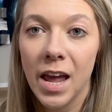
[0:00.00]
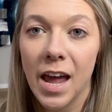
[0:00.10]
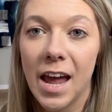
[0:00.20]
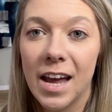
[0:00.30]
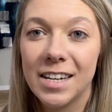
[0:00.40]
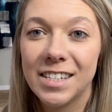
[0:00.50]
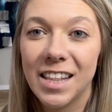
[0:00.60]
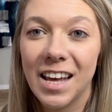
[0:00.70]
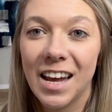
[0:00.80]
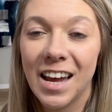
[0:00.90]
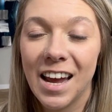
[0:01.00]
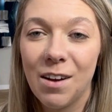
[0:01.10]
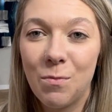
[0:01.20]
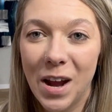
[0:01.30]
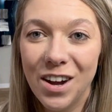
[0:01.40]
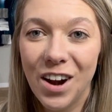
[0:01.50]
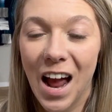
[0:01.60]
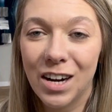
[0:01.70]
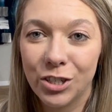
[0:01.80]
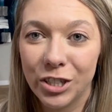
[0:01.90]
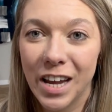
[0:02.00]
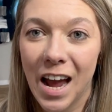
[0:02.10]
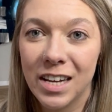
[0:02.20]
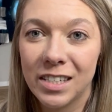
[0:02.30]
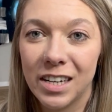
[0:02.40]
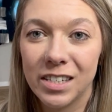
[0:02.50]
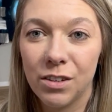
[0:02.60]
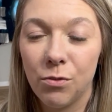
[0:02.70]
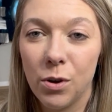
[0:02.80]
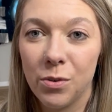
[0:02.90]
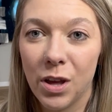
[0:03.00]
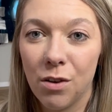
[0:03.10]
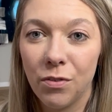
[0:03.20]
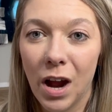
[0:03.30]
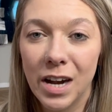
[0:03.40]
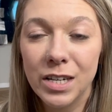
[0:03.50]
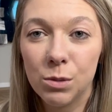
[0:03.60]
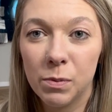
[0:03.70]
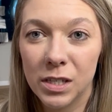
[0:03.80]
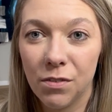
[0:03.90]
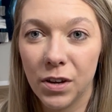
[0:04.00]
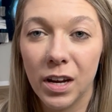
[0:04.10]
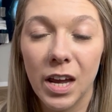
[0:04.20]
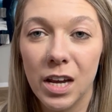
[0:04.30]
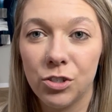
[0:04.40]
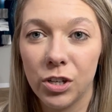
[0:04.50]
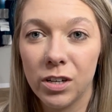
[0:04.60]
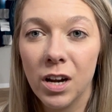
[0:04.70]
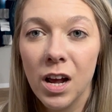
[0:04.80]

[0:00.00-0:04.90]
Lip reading: And the waiter actually asked us if we were there for any specific occasion